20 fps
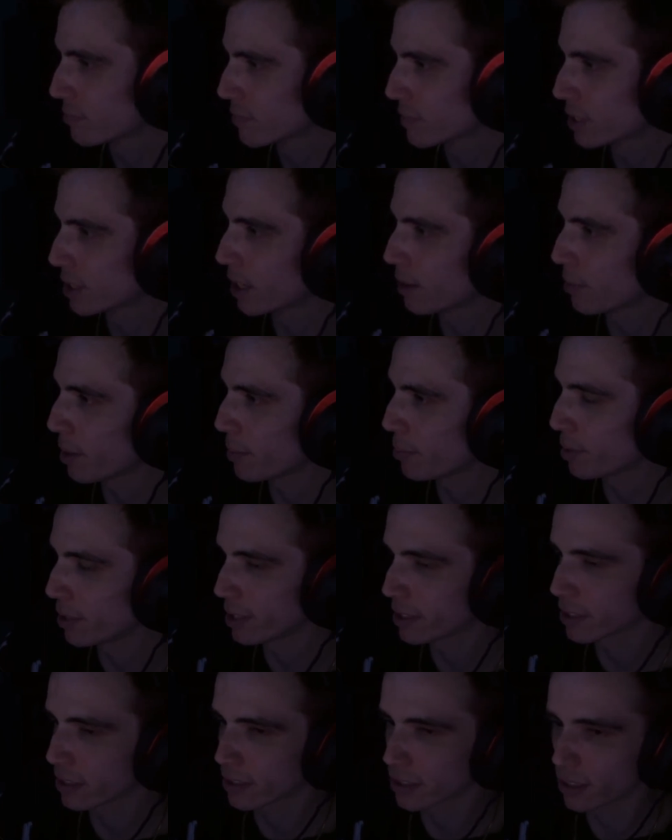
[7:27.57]
It's not my
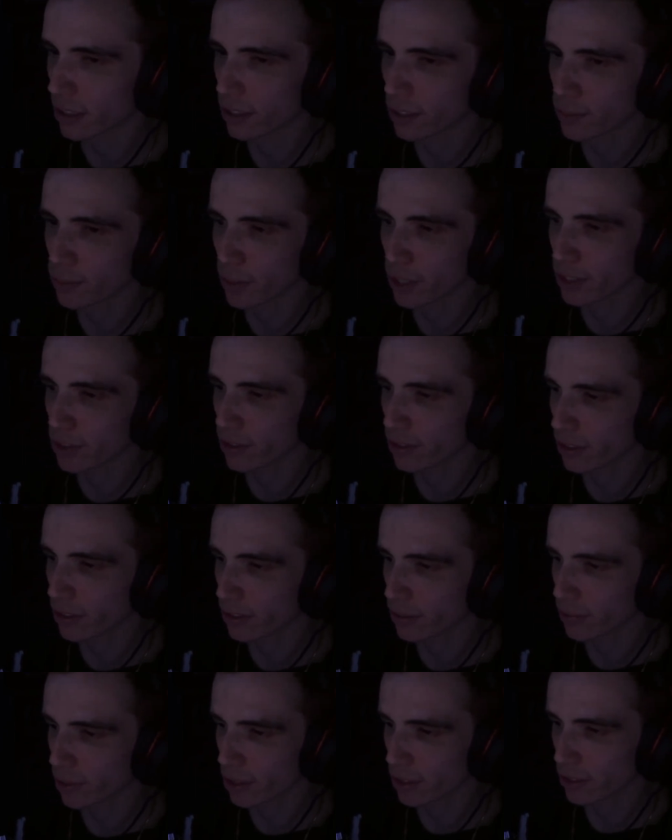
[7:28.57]
place to send this picture to
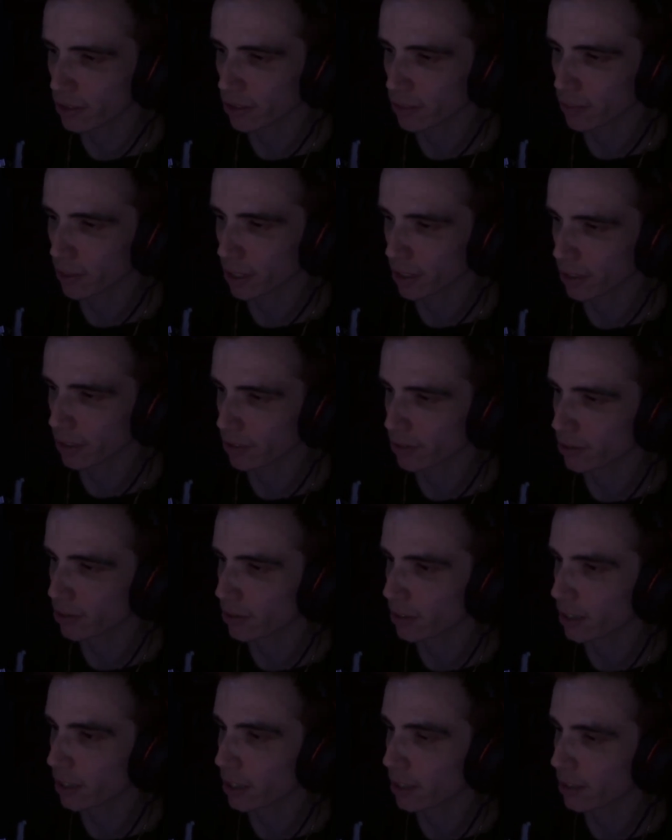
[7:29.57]
anybody, so I'm not going to do it
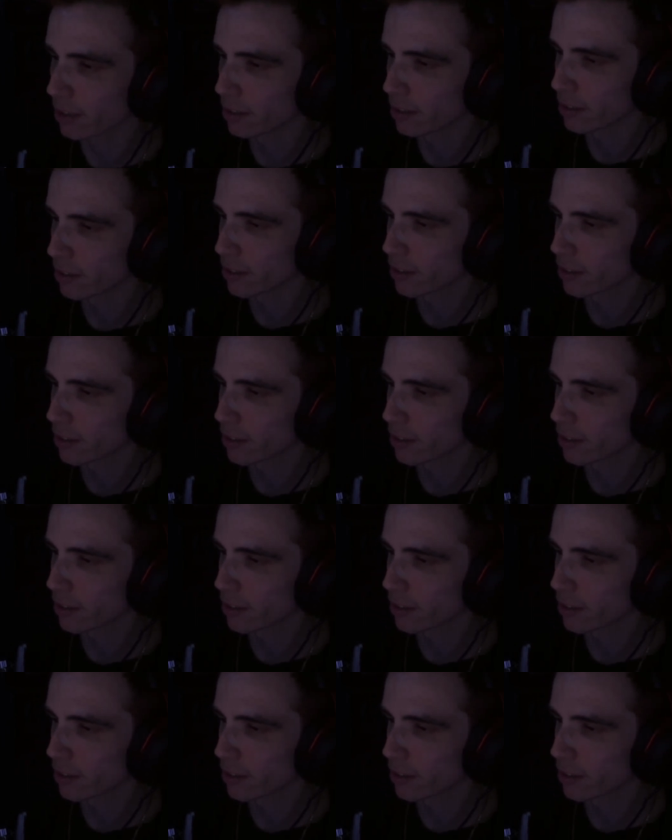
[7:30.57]
right now.